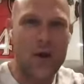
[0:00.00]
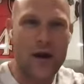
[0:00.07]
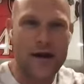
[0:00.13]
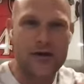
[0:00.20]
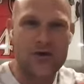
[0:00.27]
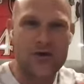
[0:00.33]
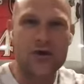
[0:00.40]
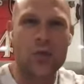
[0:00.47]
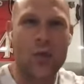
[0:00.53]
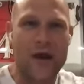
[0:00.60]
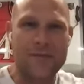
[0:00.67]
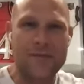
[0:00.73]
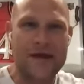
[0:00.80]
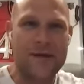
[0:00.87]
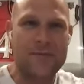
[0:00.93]
and you could
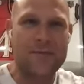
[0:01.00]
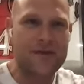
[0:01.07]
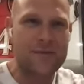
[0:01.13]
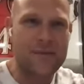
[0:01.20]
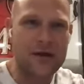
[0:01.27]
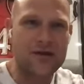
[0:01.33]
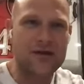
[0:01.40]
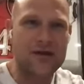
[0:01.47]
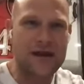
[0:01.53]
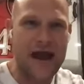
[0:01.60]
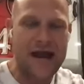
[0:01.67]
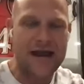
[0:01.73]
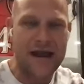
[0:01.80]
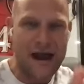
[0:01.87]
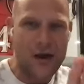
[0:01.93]
wake me up in the middle of the
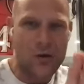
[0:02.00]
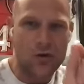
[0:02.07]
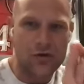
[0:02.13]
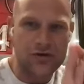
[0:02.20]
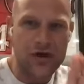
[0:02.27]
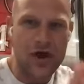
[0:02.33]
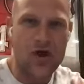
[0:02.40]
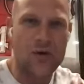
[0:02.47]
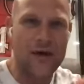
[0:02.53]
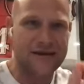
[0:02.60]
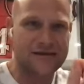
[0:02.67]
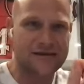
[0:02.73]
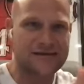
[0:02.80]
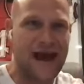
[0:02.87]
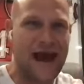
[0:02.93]
night and I will know
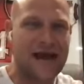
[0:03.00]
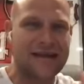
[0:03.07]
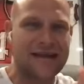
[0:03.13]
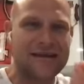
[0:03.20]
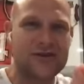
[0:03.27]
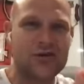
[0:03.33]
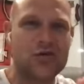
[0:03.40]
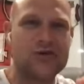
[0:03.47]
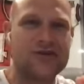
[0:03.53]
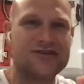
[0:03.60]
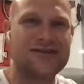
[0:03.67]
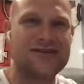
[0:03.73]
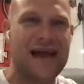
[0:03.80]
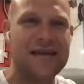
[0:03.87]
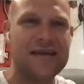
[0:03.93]
exactly to the
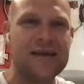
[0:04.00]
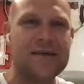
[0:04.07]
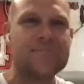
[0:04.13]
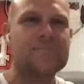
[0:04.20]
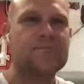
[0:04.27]
cent